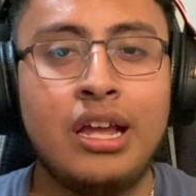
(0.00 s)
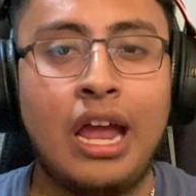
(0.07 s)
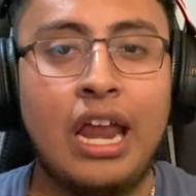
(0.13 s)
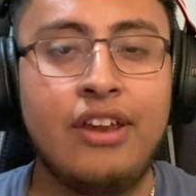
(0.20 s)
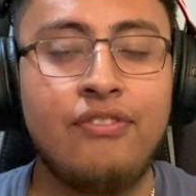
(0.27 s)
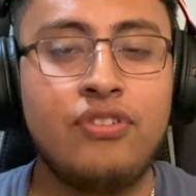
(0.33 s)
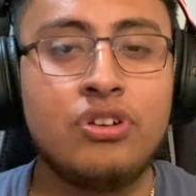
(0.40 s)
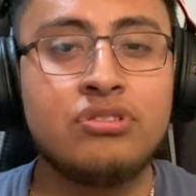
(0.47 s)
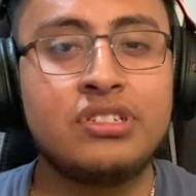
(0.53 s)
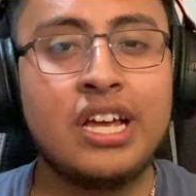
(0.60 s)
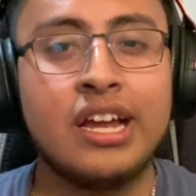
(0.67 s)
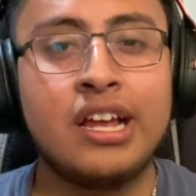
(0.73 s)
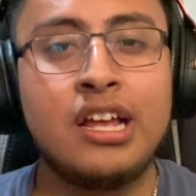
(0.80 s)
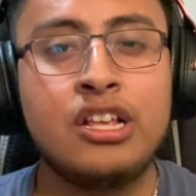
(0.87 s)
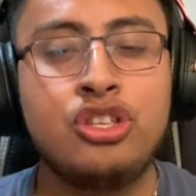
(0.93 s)
and in a few
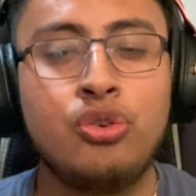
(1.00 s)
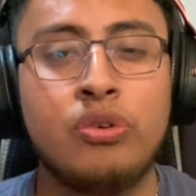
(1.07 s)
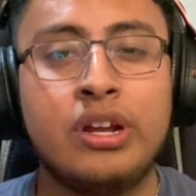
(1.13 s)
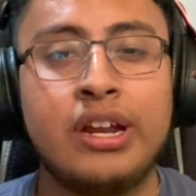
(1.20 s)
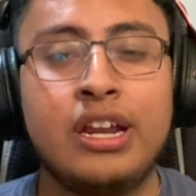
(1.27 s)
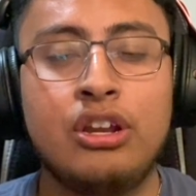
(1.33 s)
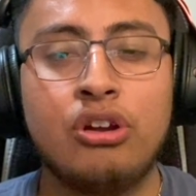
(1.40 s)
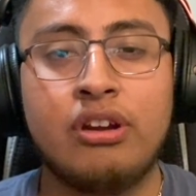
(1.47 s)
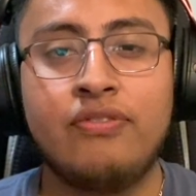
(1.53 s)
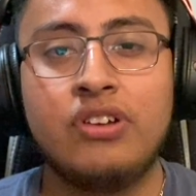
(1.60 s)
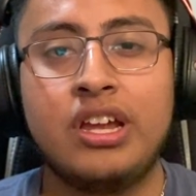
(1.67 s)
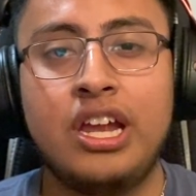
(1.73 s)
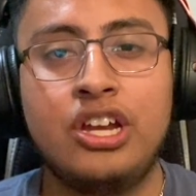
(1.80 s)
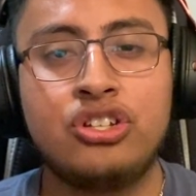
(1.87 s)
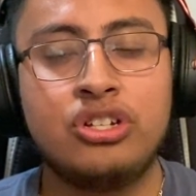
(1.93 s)
seconds you will get a
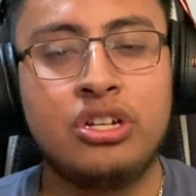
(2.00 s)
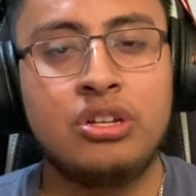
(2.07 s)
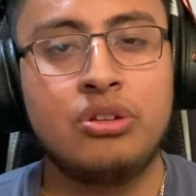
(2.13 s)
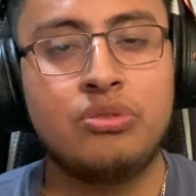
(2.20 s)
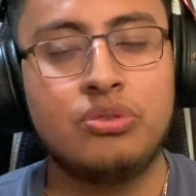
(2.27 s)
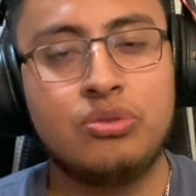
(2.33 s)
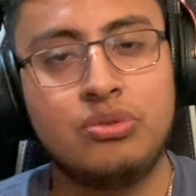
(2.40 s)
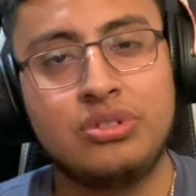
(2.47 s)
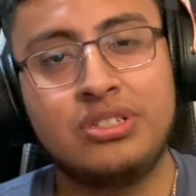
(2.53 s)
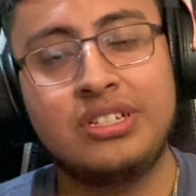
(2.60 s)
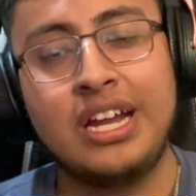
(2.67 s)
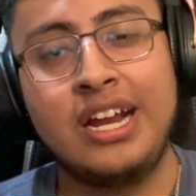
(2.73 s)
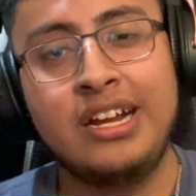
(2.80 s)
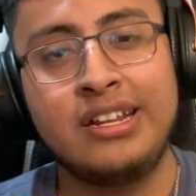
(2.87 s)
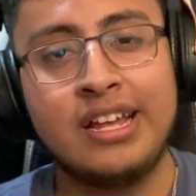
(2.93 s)
notification
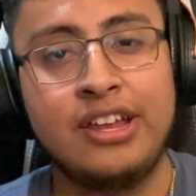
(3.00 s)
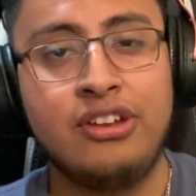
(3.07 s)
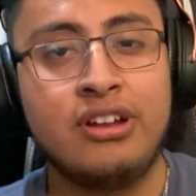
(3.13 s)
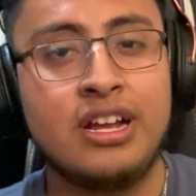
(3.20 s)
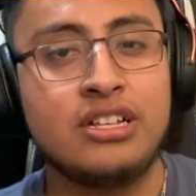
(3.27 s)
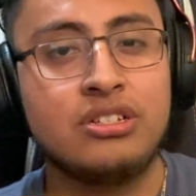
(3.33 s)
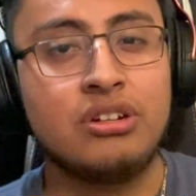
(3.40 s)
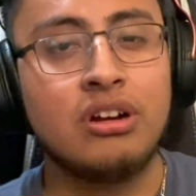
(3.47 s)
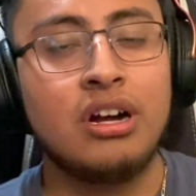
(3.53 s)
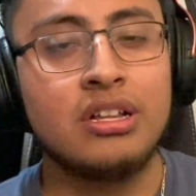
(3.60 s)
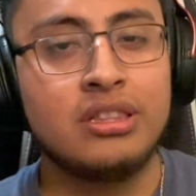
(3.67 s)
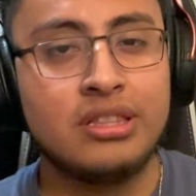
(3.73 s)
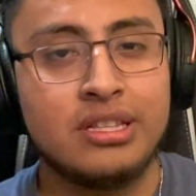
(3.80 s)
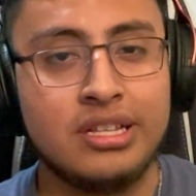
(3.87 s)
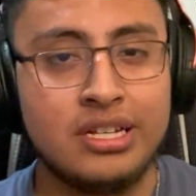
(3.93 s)
saying that you guys got
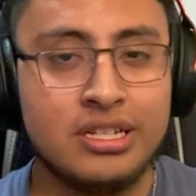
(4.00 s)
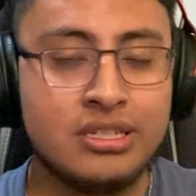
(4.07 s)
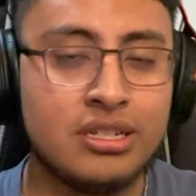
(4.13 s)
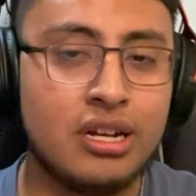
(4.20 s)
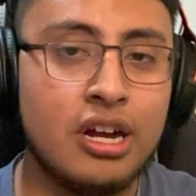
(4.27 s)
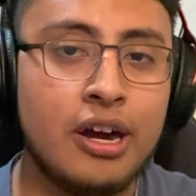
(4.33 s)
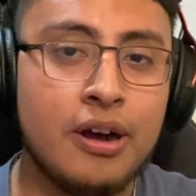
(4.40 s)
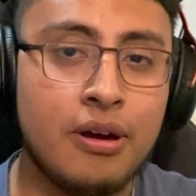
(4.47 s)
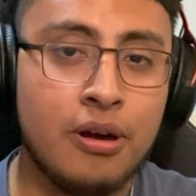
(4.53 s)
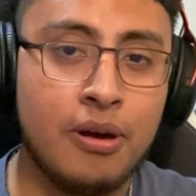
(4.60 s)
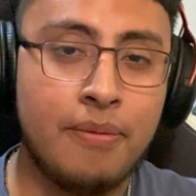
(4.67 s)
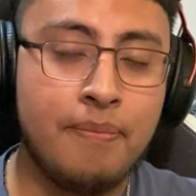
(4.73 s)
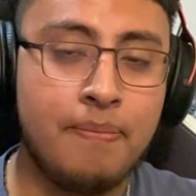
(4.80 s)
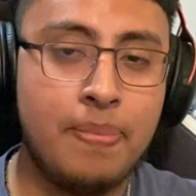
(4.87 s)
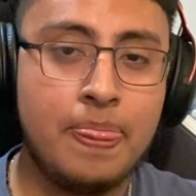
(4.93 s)
this
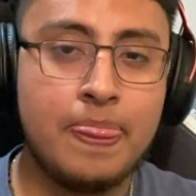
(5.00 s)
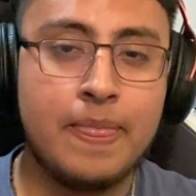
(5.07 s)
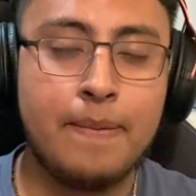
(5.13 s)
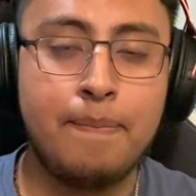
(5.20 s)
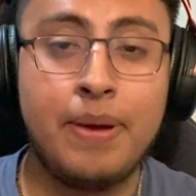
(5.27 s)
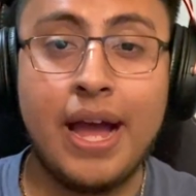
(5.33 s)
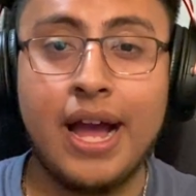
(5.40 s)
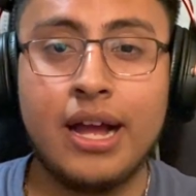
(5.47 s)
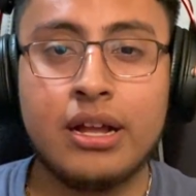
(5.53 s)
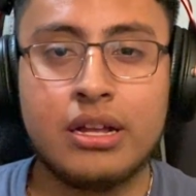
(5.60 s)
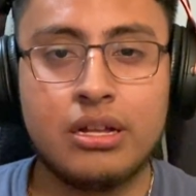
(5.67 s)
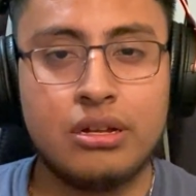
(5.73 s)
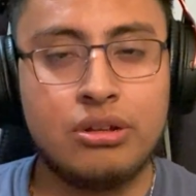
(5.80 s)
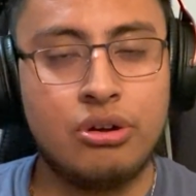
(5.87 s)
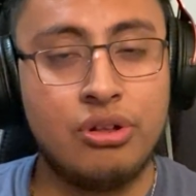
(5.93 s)
pack
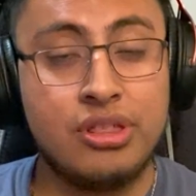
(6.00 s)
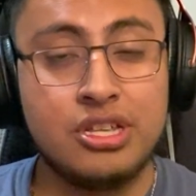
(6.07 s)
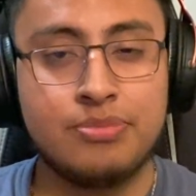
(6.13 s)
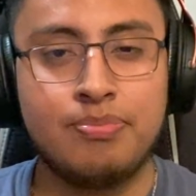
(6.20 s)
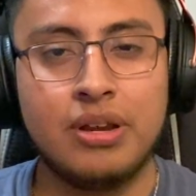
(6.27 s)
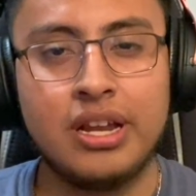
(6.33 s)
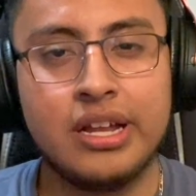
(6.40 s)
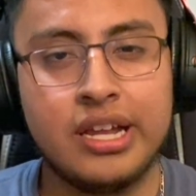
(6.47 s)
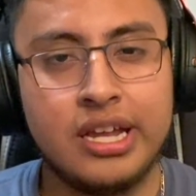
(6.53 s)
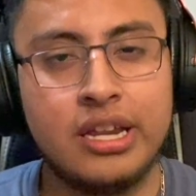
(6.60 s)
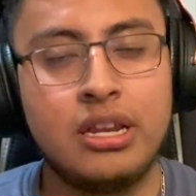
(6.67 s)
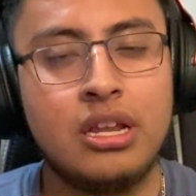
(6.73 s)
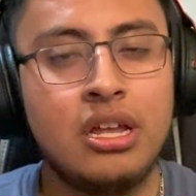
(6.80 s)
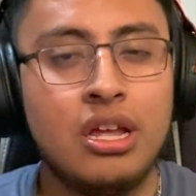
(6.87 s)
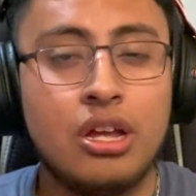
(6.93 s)
or this
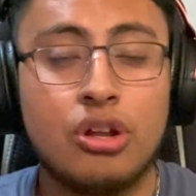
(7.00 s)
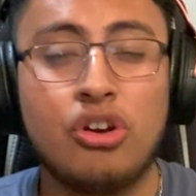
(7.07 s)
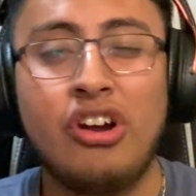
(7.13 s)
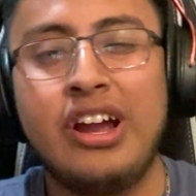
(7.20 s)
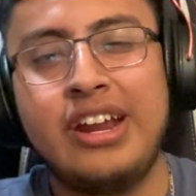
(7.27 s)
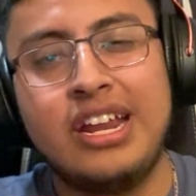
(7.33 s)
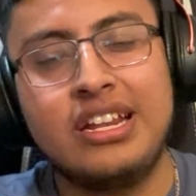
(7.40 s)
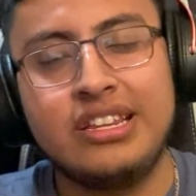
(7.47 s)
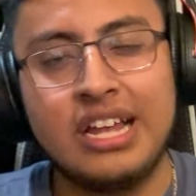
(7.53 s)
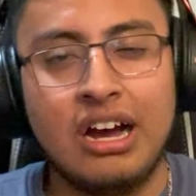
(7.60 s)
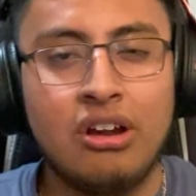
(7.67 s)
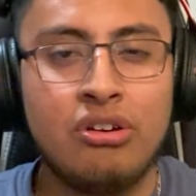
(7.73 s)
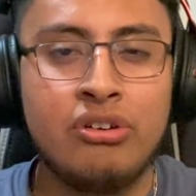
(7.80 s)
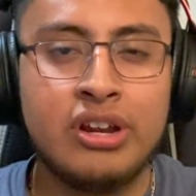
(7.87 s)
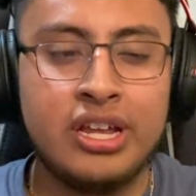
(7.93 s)
plugin. Go ahead and
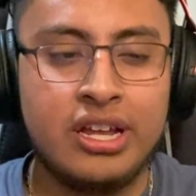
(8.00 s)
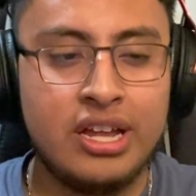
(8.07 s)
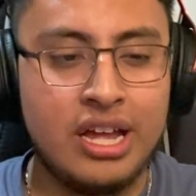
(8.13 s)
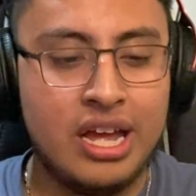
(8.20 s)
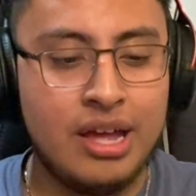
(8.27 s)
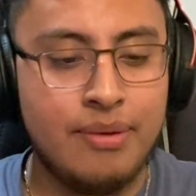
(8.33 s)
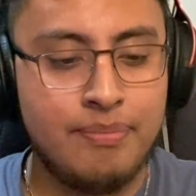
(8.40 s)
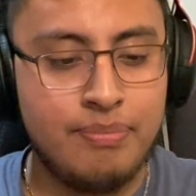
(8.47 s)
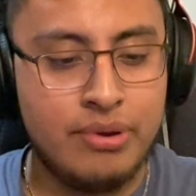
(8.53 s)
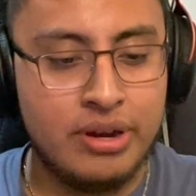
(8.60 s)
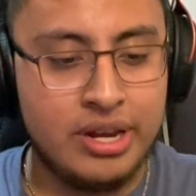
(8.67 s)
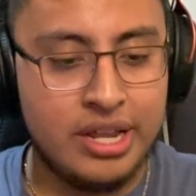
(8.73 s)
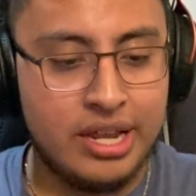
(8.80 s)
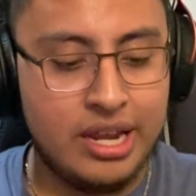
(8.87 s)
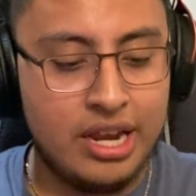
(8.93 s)
download it and put
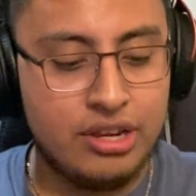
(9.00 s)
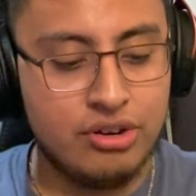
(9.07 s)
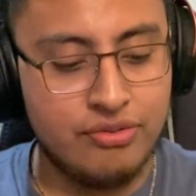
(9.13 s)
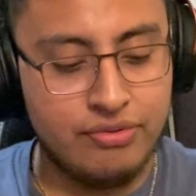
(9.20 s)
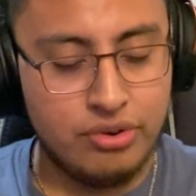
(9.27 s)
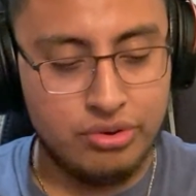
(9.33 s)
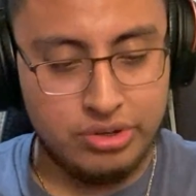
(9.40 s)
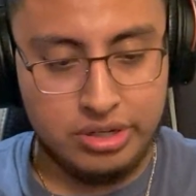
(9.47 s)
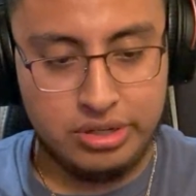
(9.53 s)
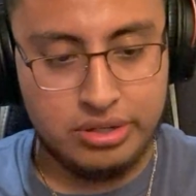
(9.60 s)
it in your folder.